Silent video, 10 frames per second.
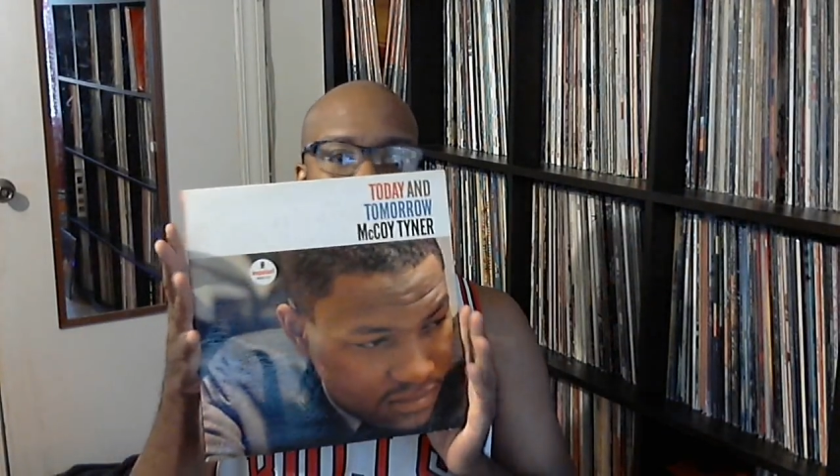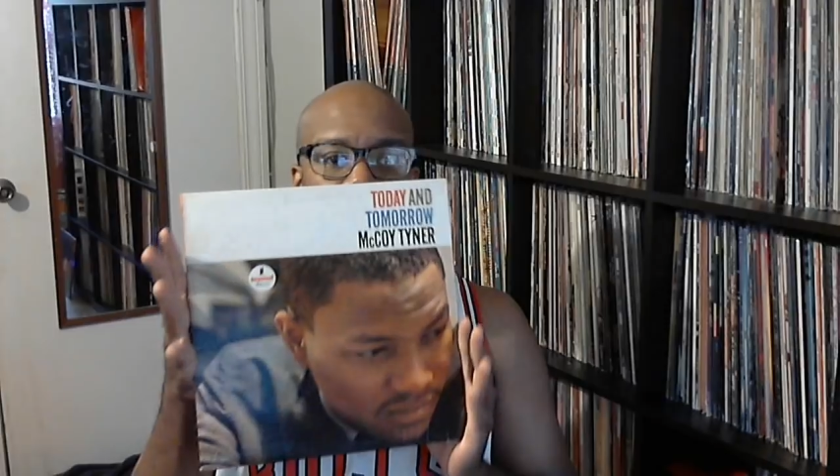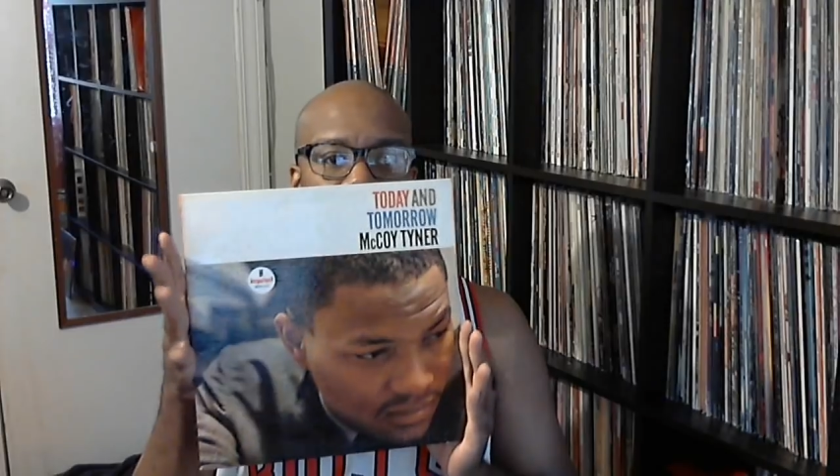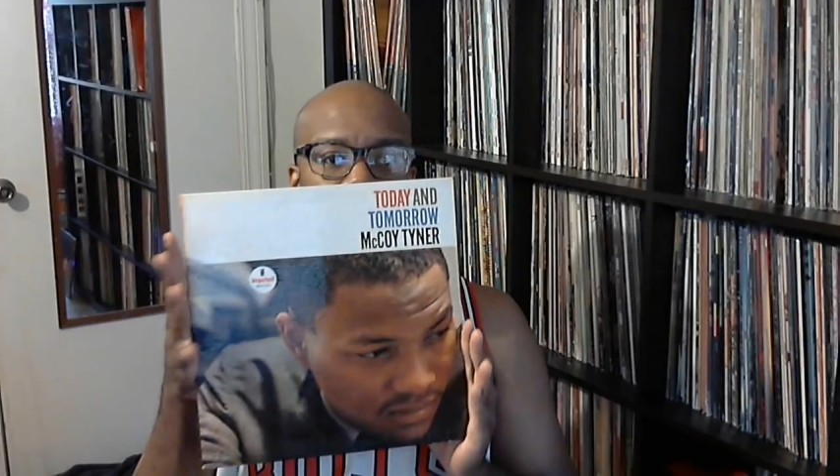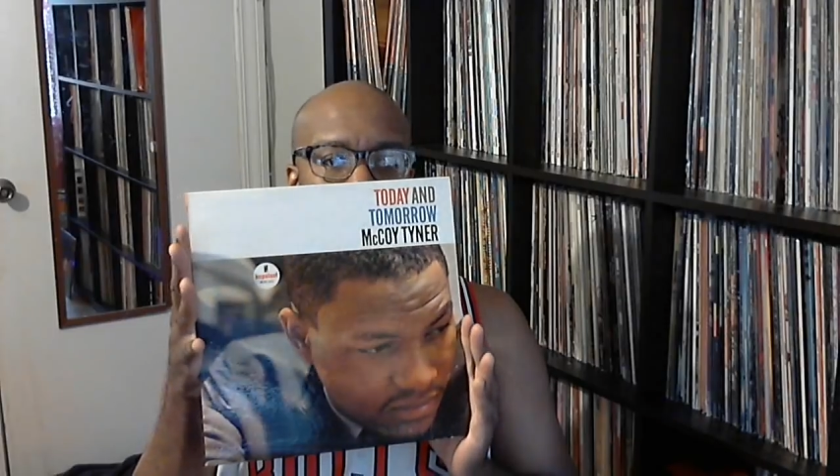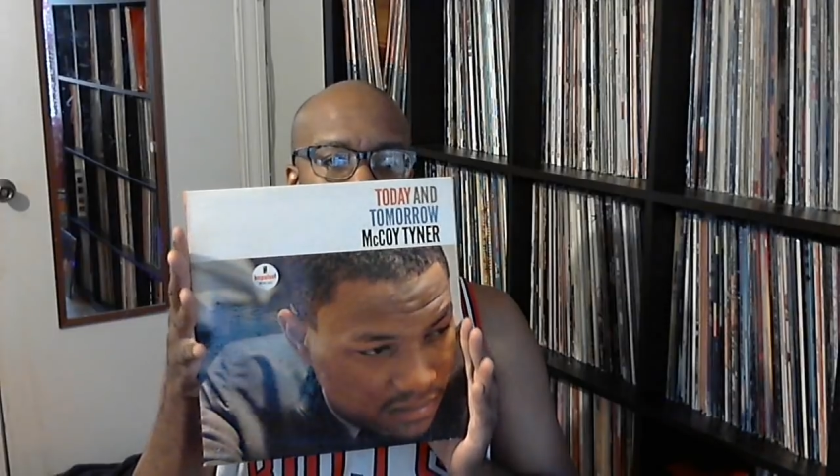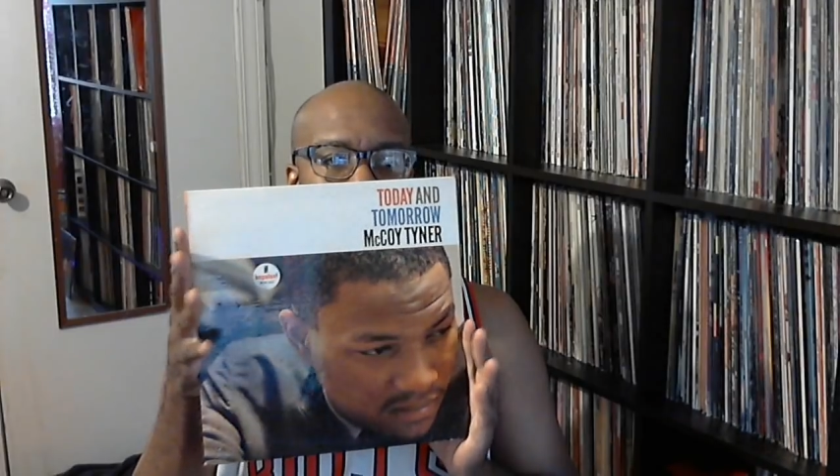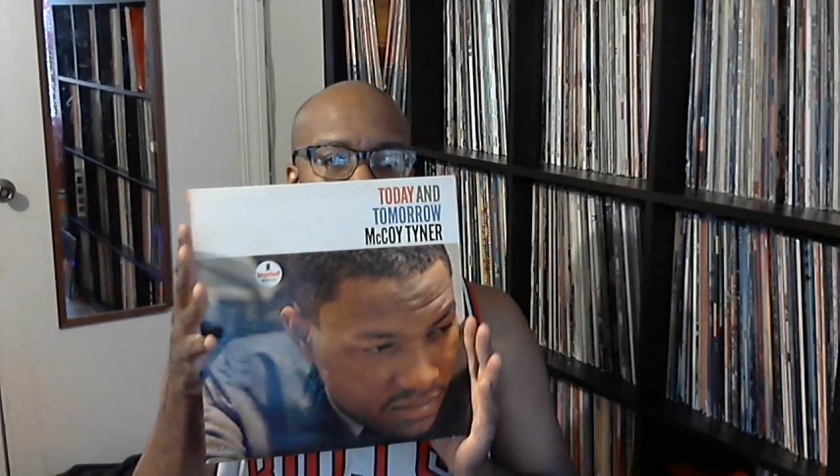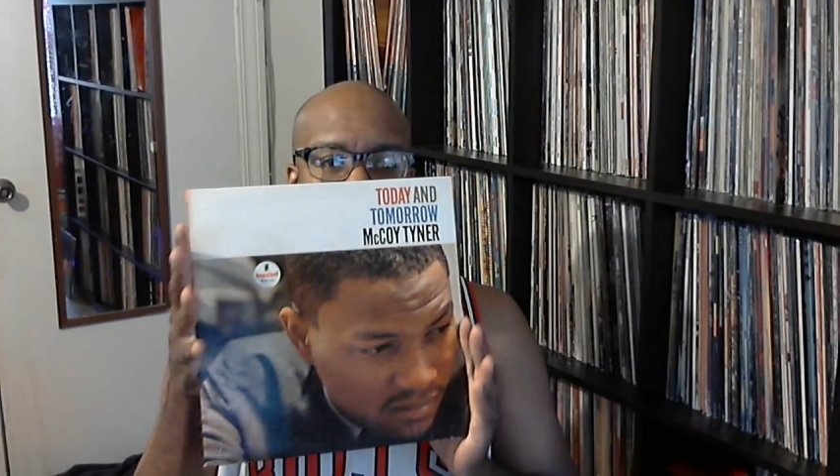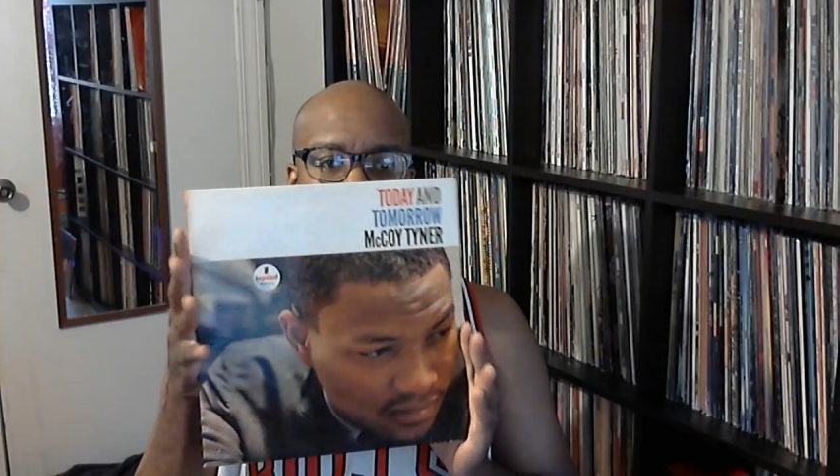players of the
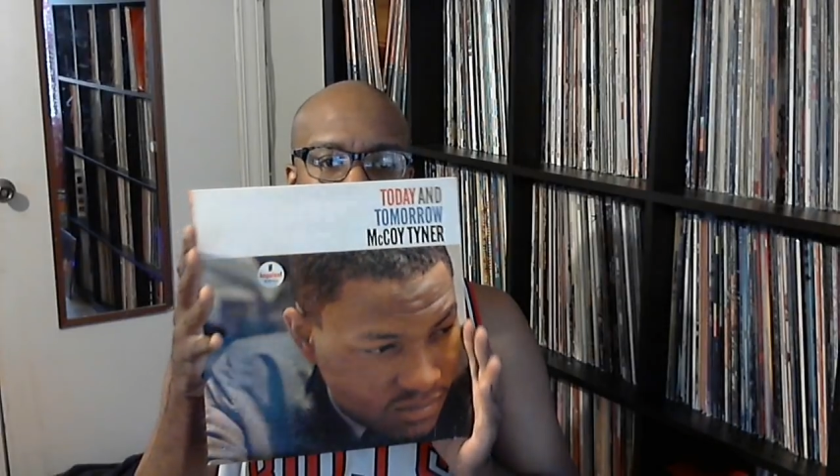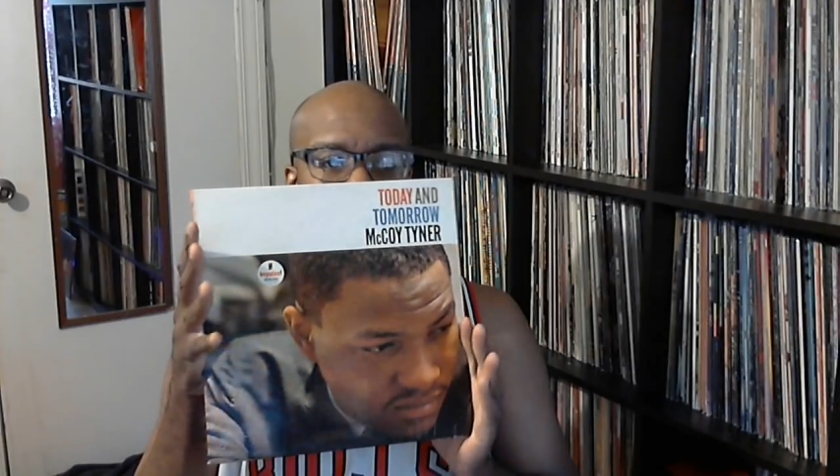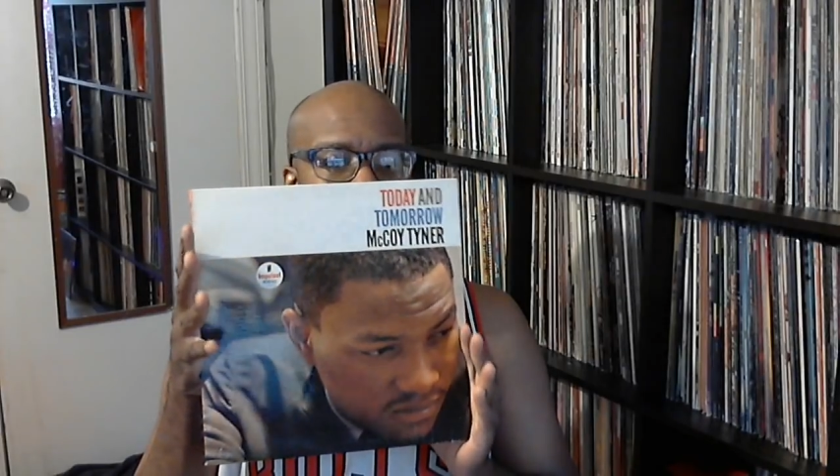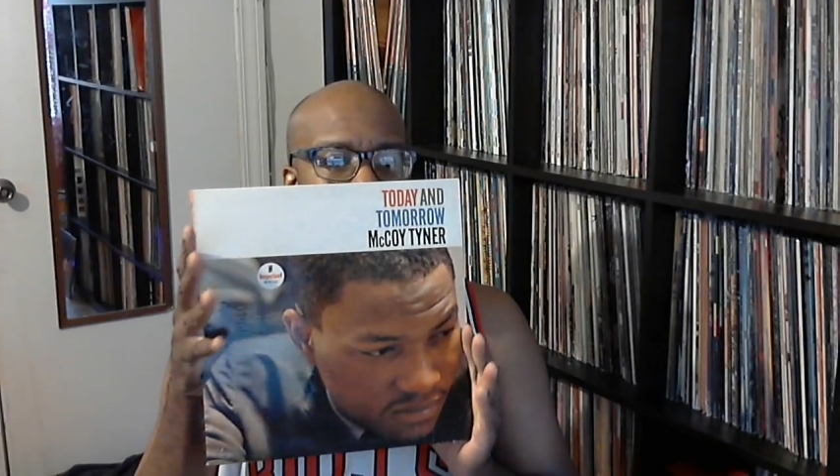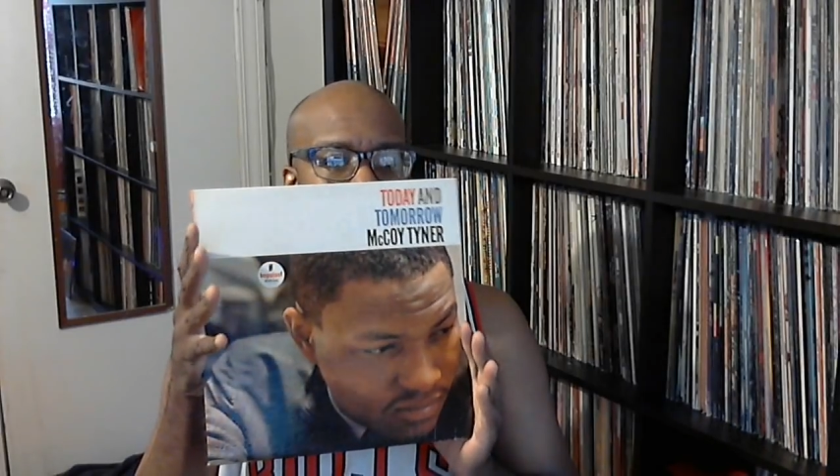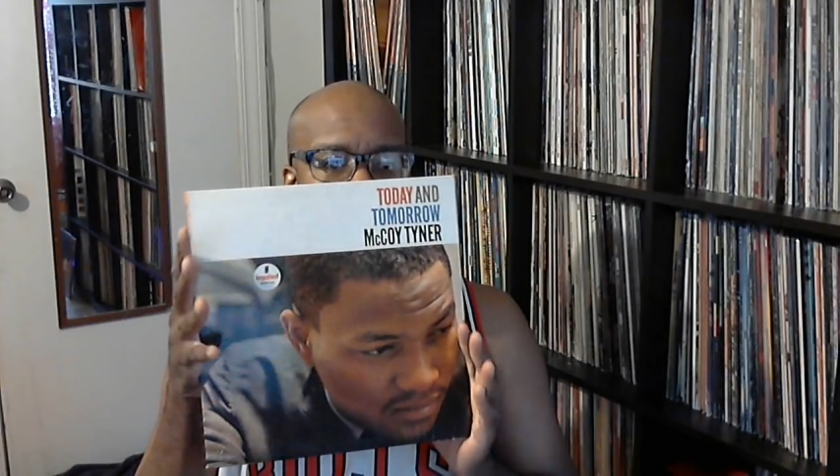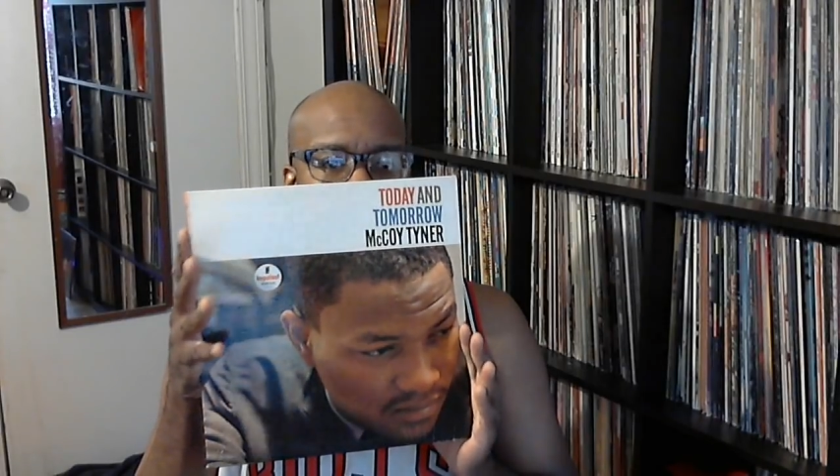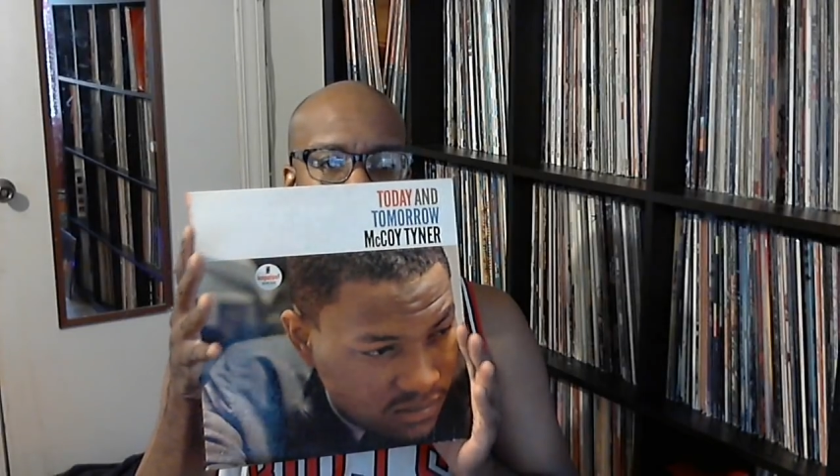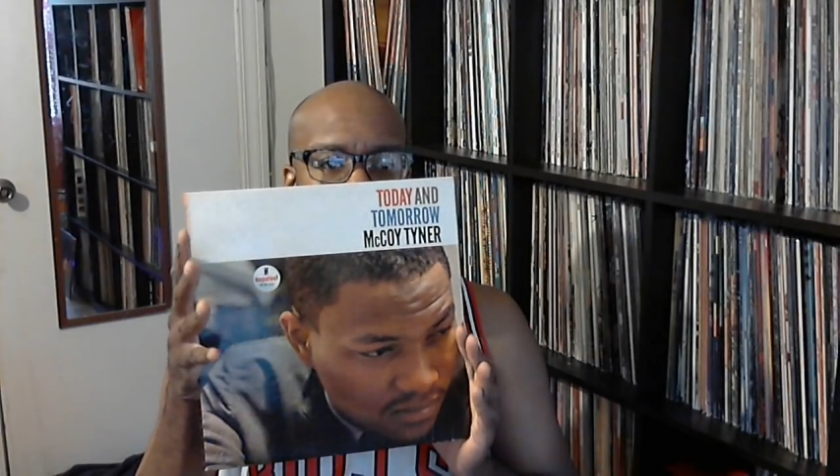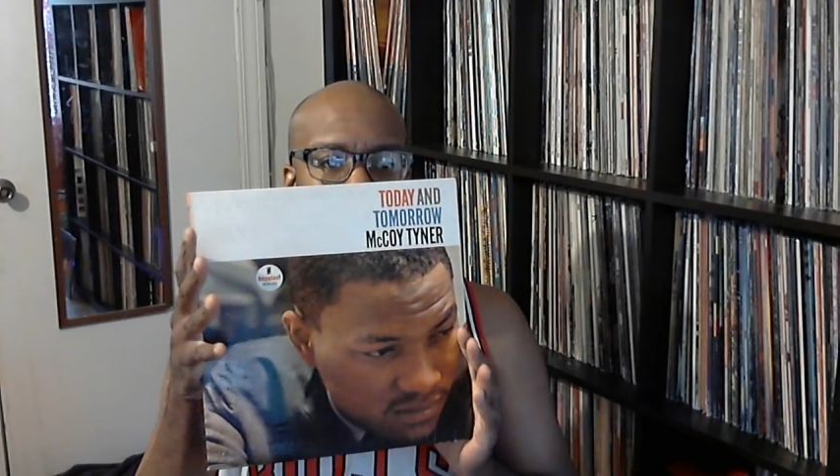time, man. One of my
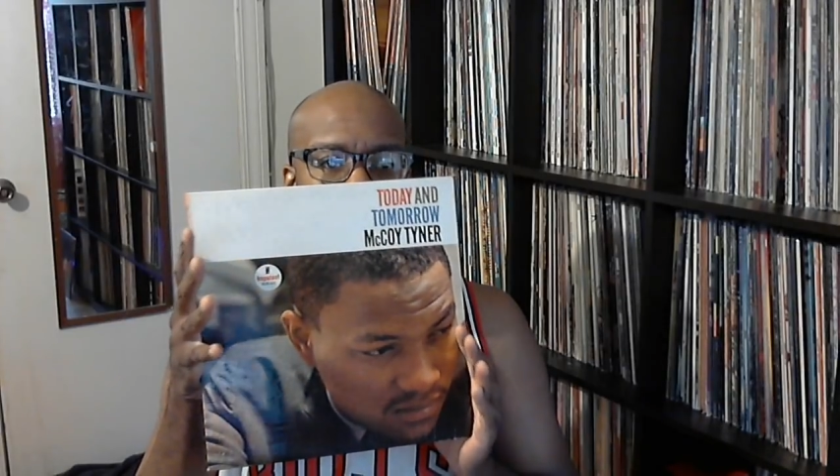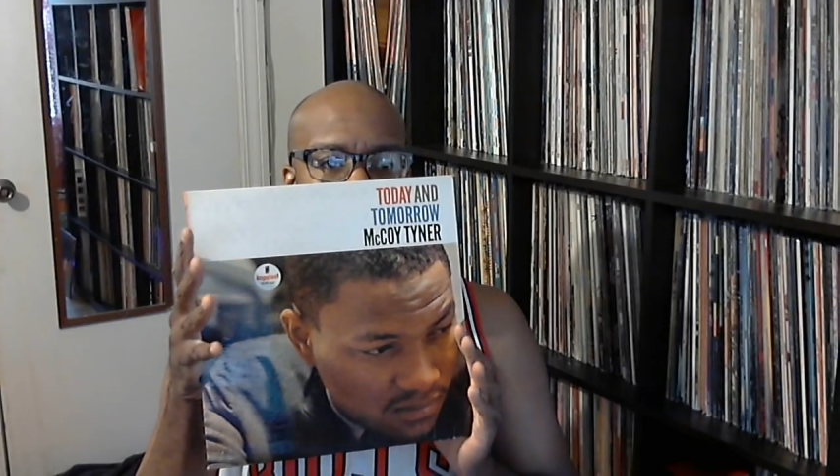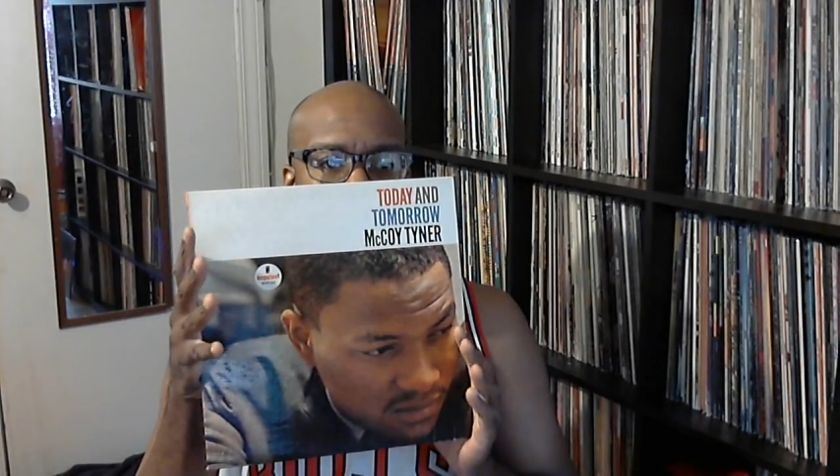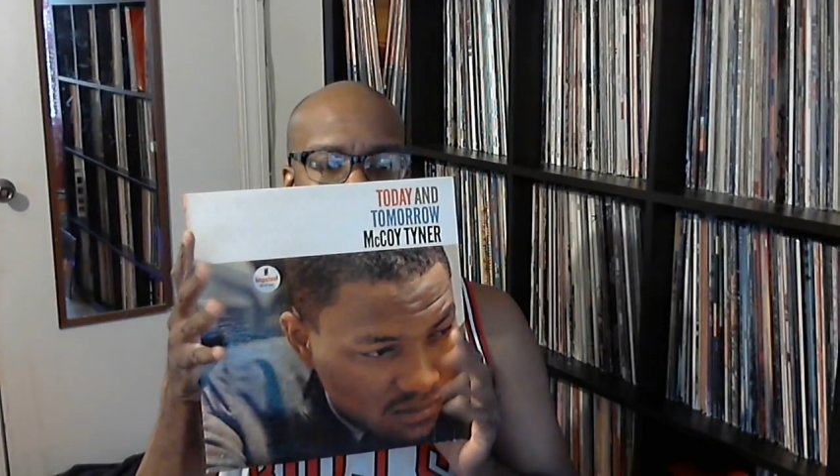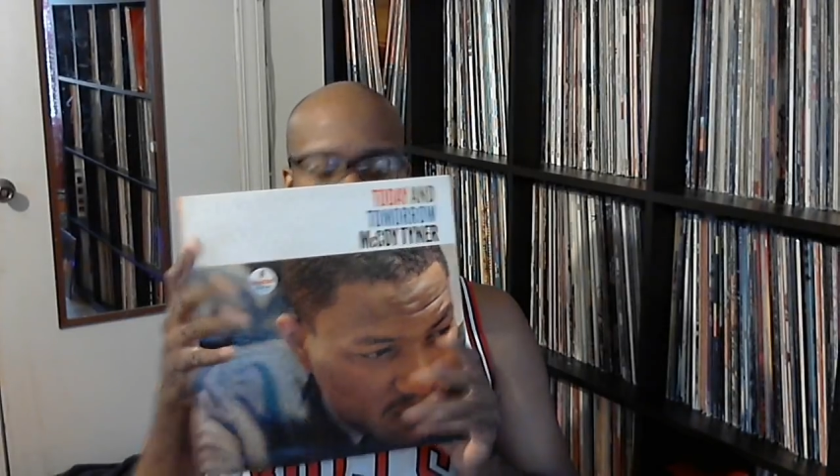favorites.